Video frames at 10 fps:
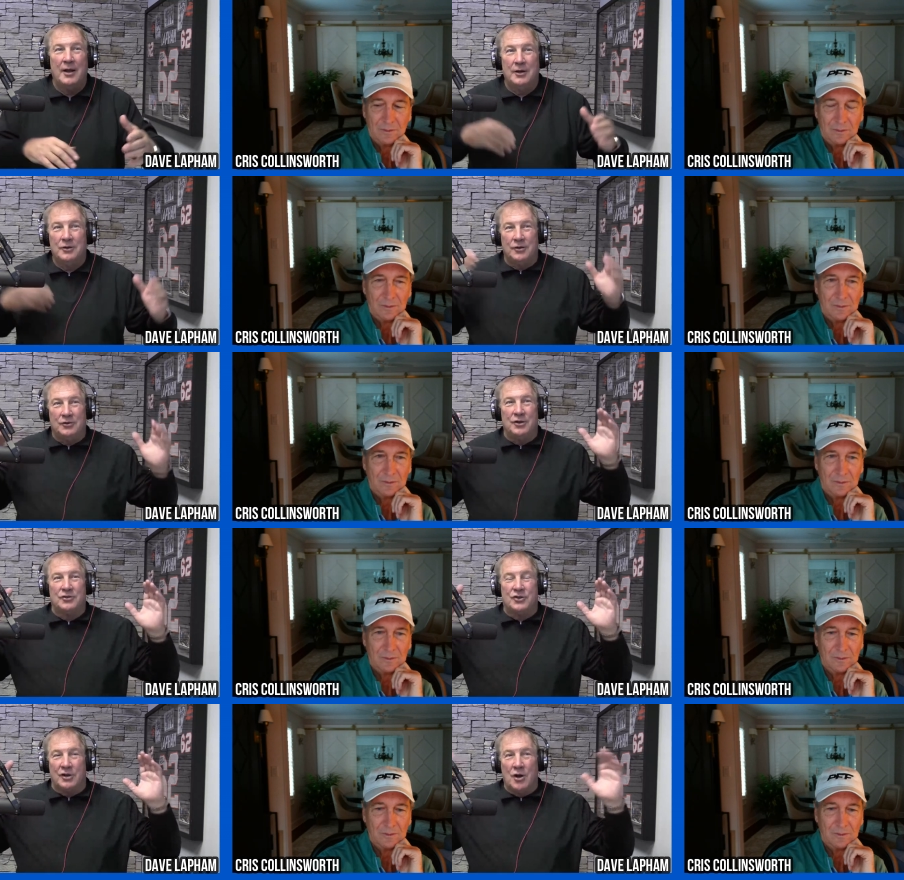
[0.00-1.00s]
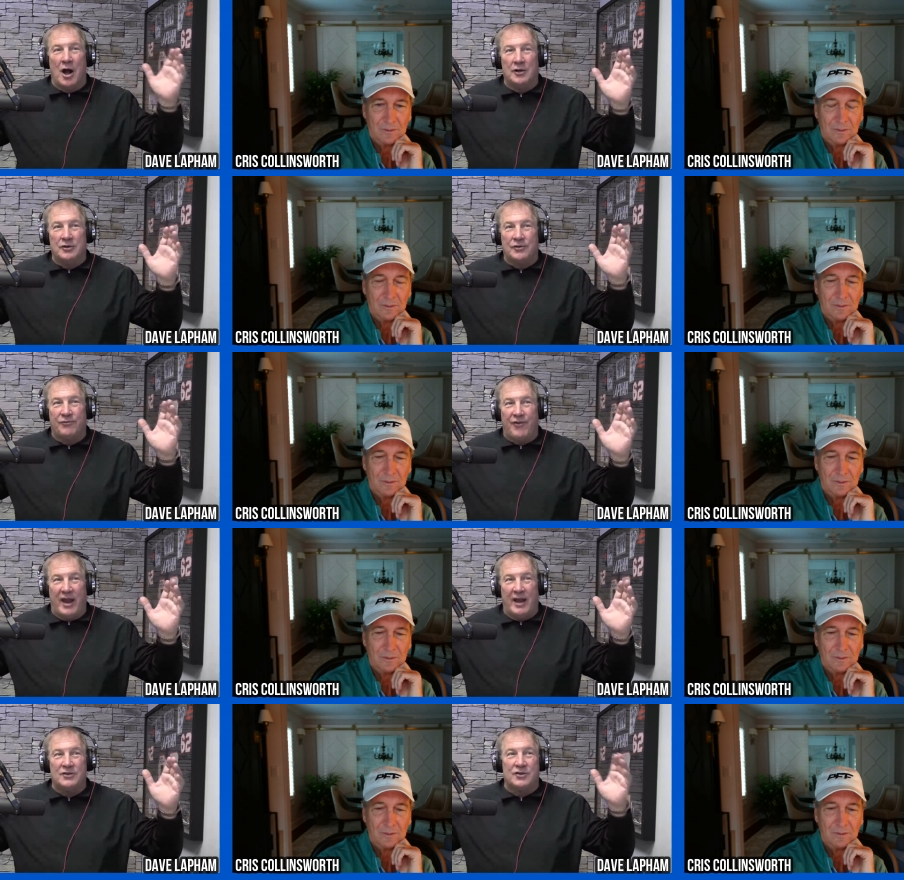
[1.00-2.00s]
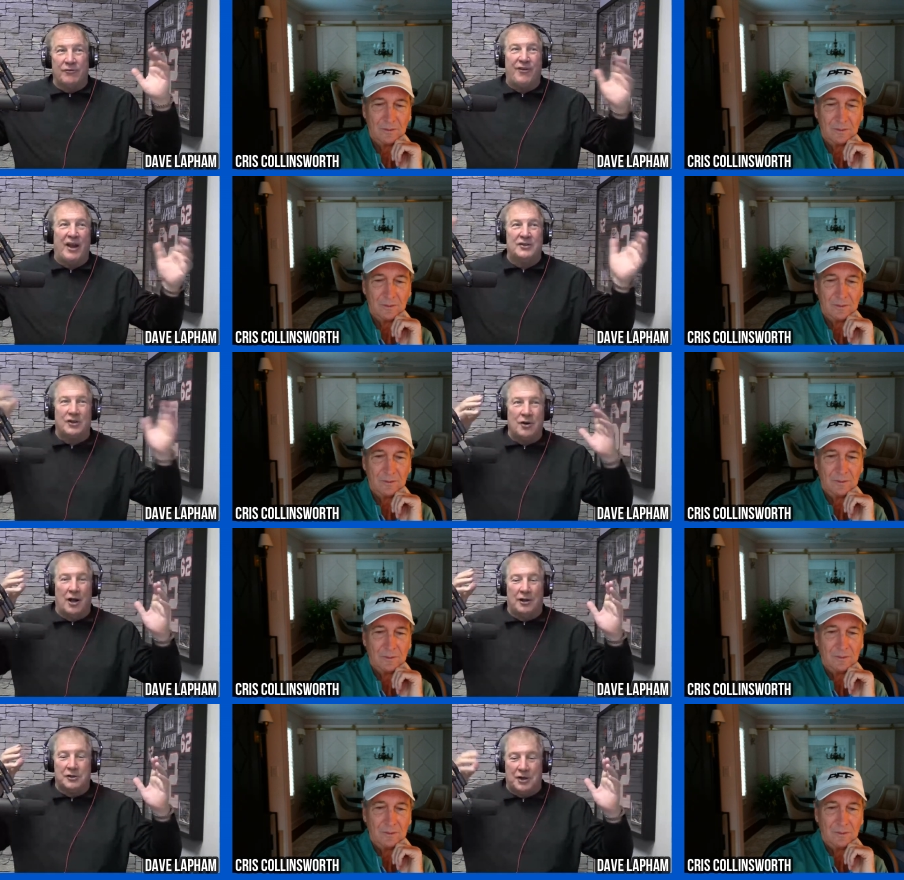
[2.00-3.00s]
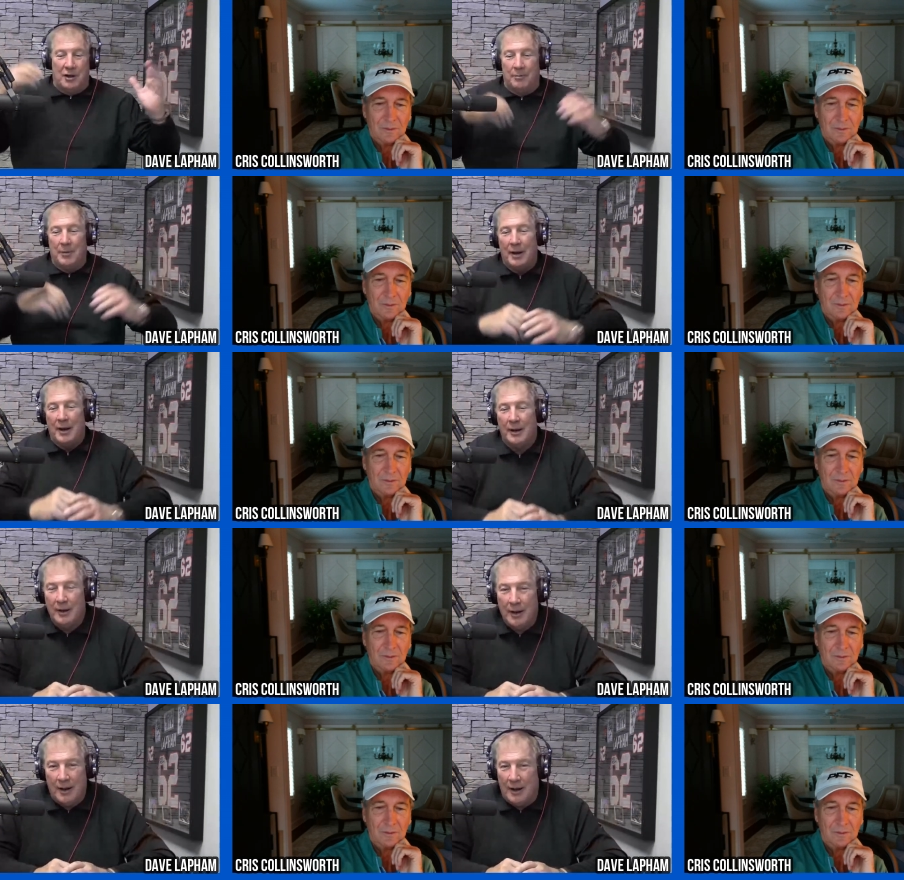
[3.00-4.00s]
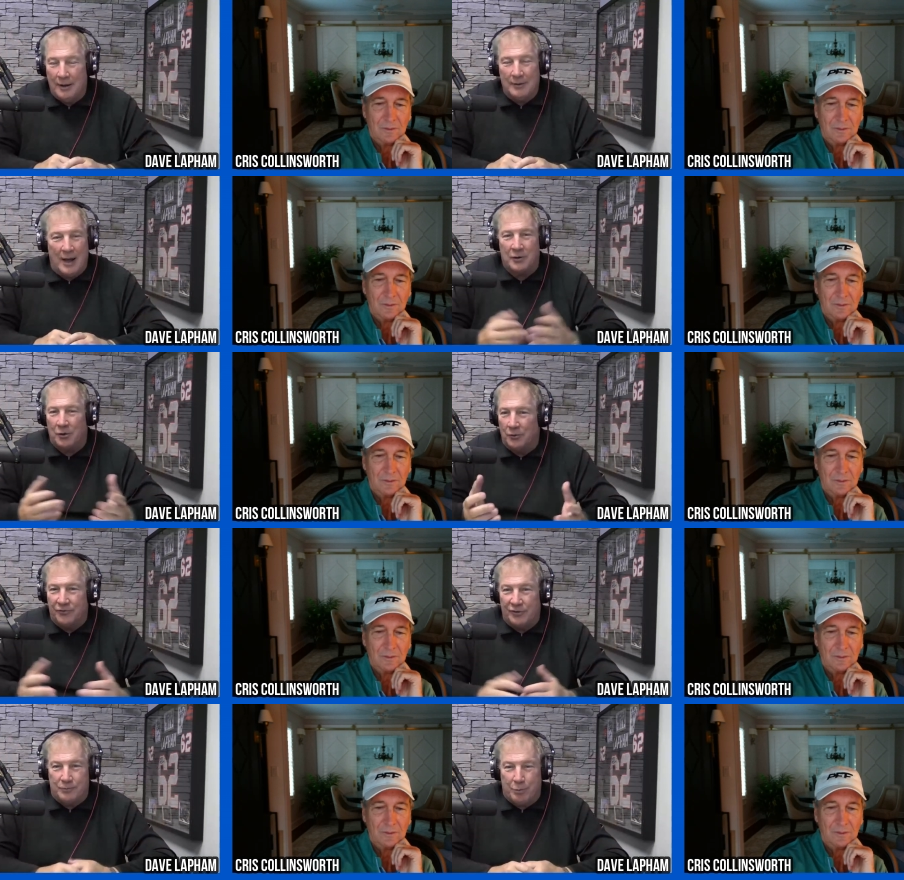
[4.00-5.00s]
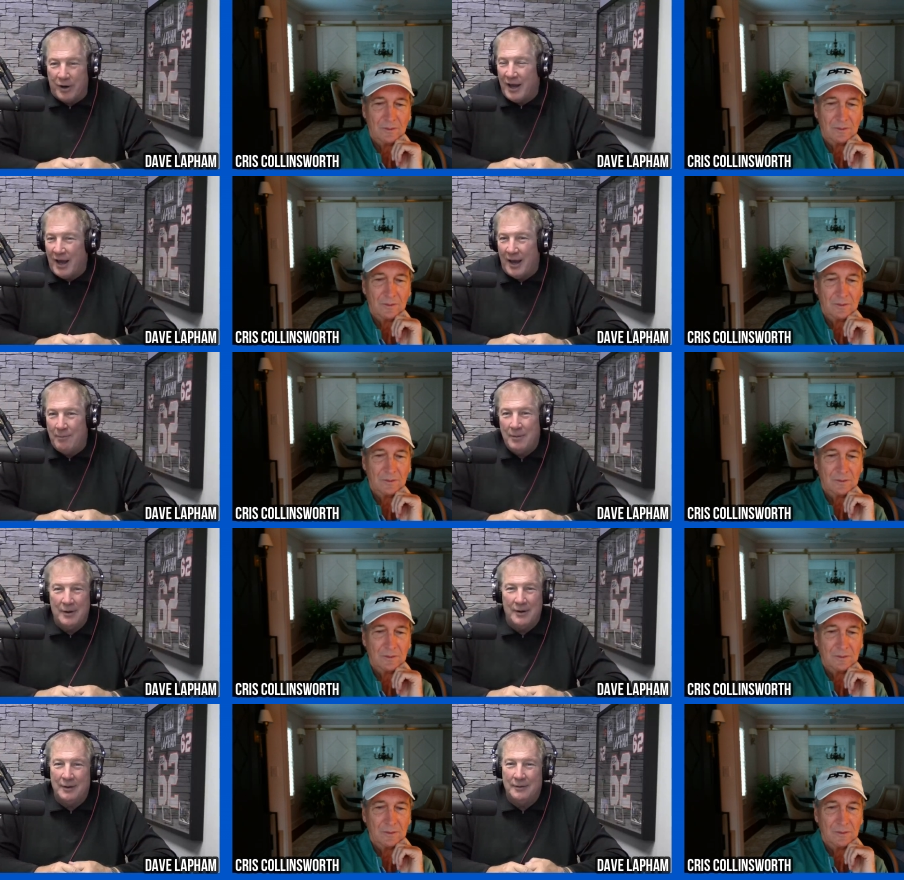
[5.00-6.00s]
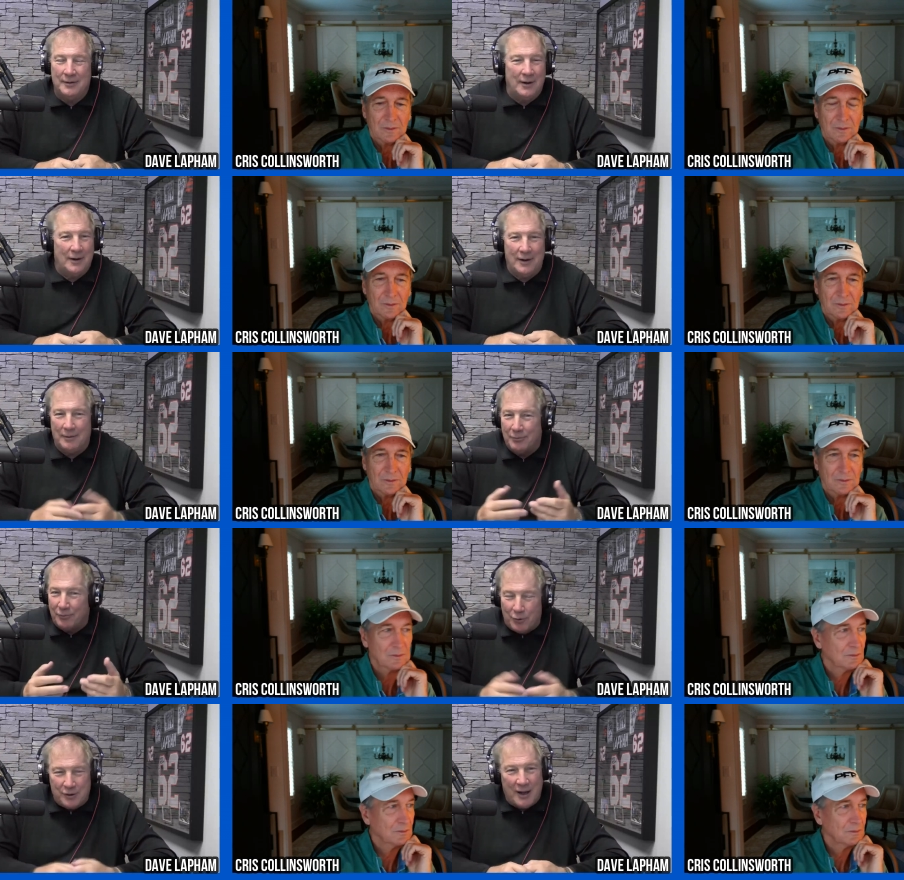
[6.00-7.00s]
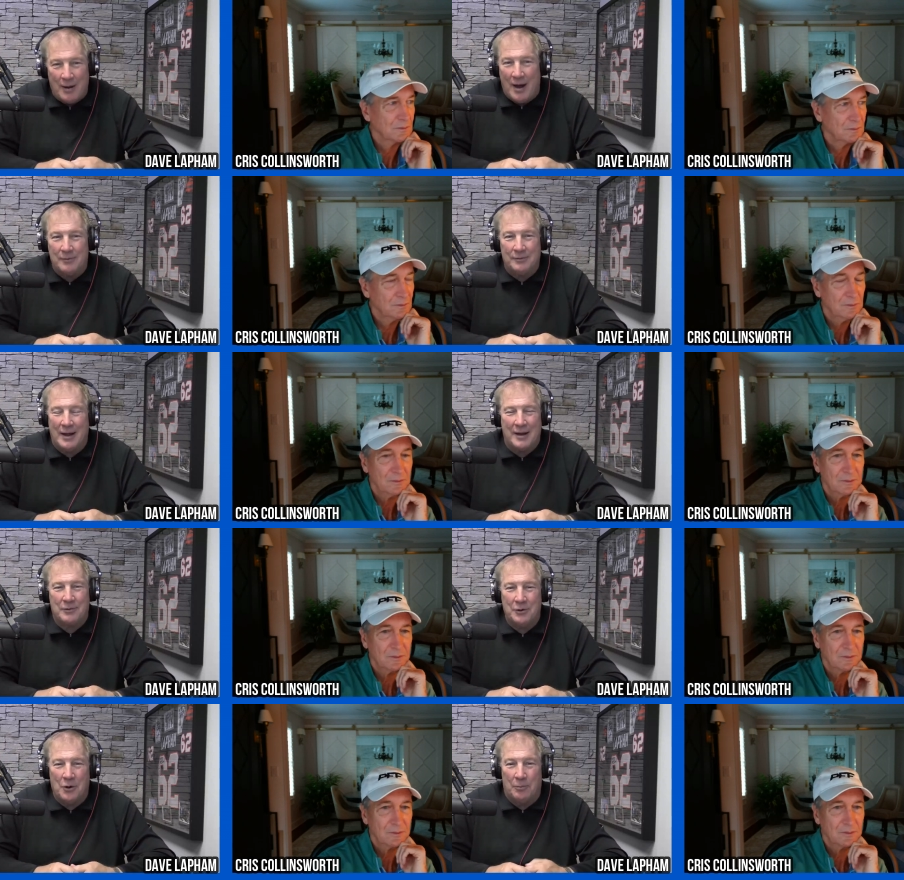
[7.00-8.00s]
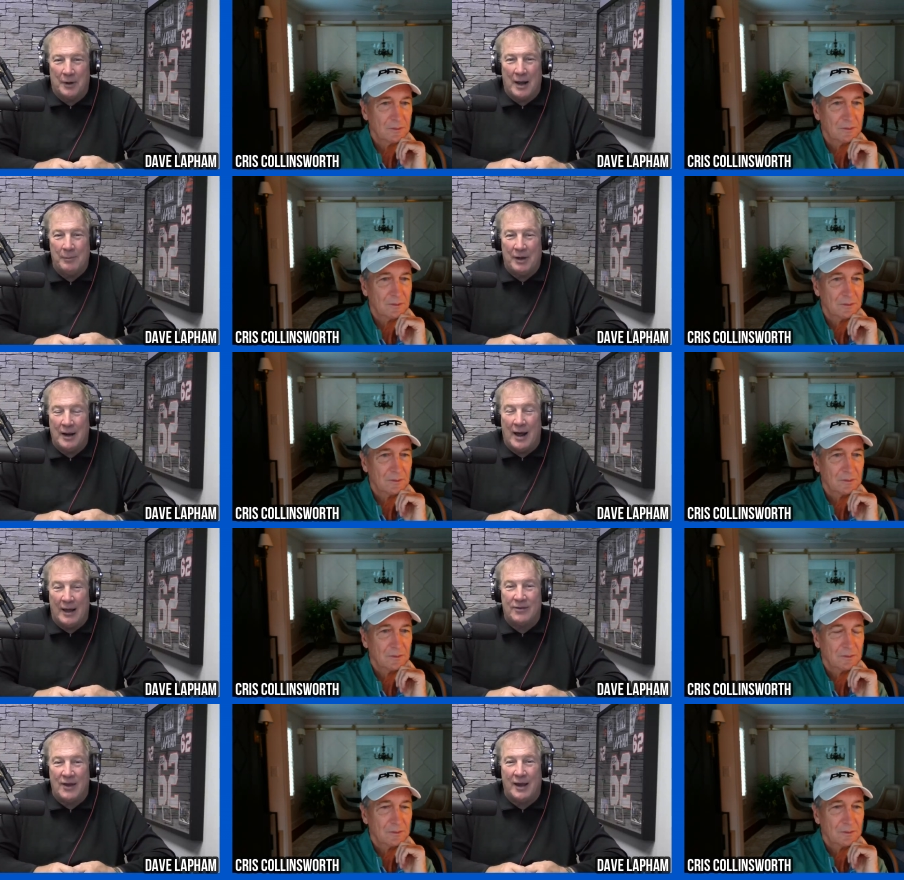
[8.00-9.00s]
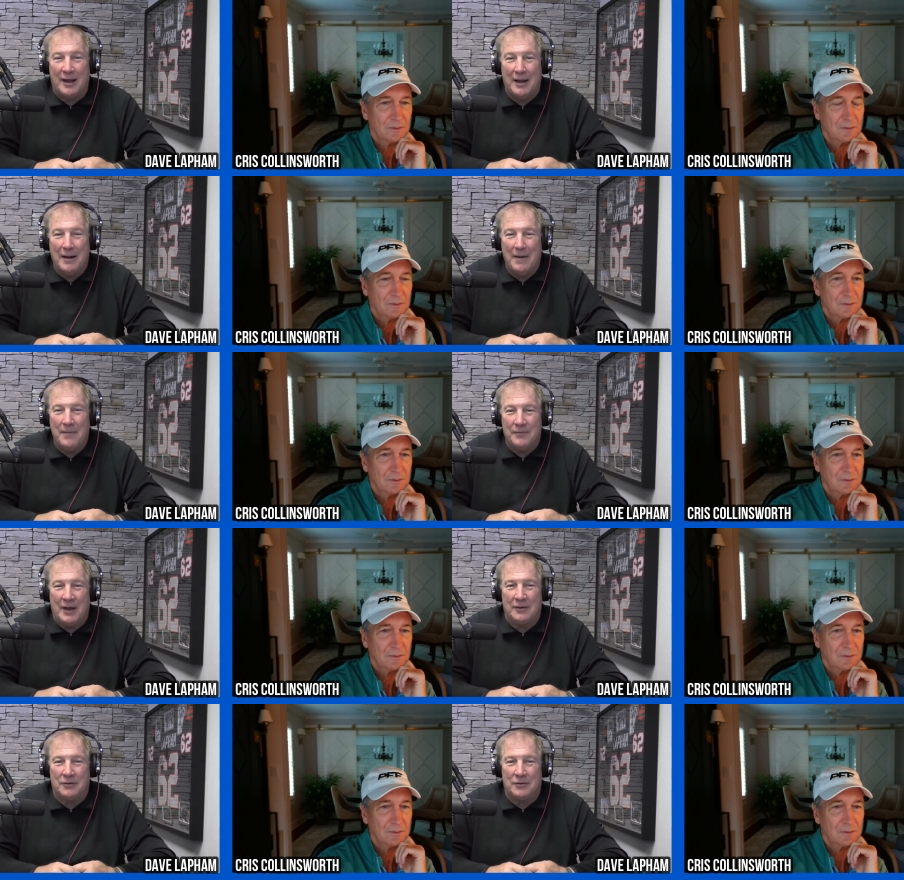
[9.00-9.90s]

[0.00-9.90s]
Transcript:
Speaker 1: to just acknowledge the fans and the fans acknowledge him. Uh, I don't know if it's pregame, uh, before the game. I, I don't know, but I mean, I think that